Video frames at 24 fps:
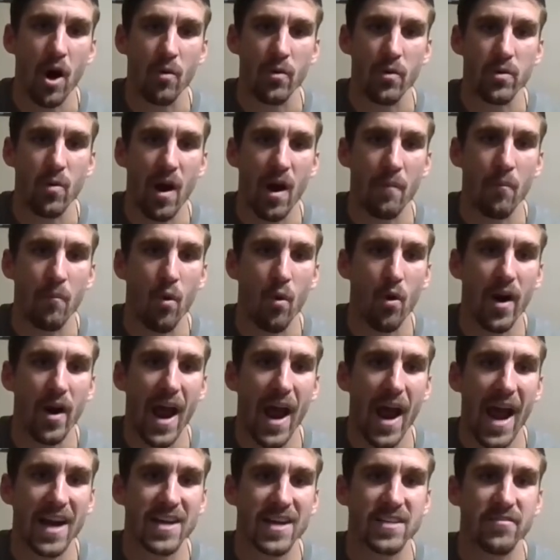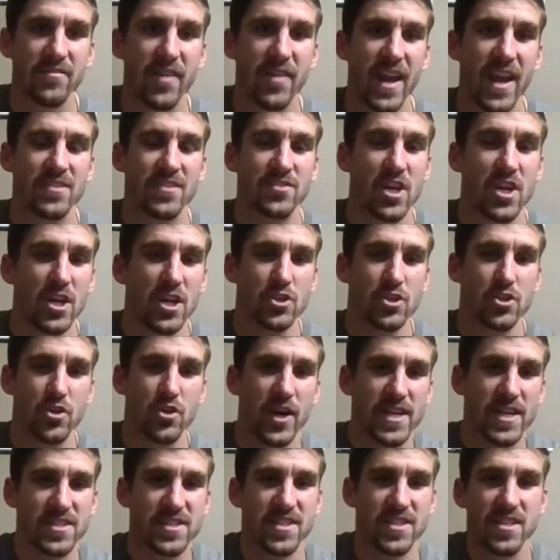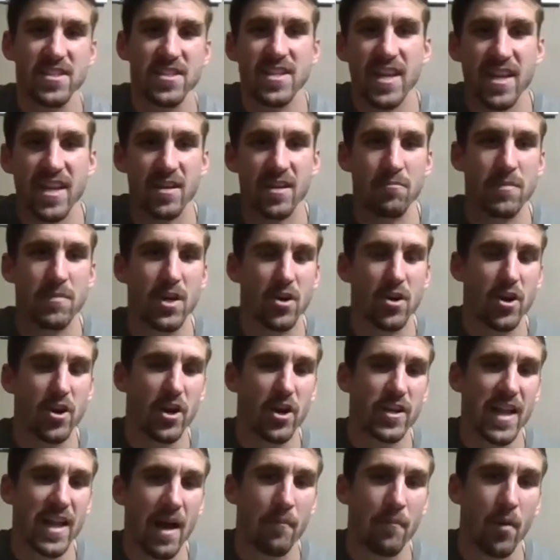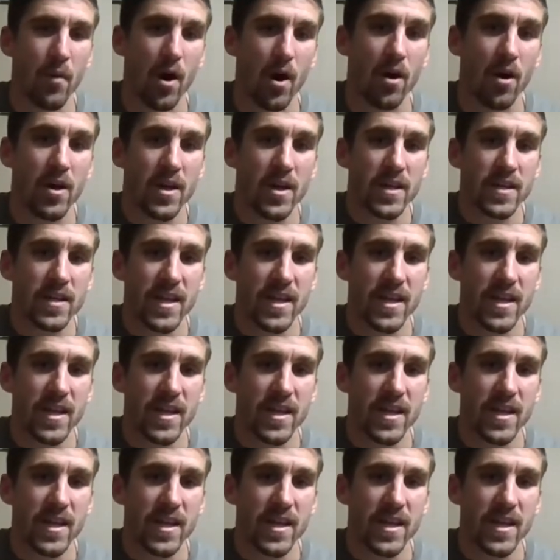We want more active hands, tracing, digging, mirroring that ball.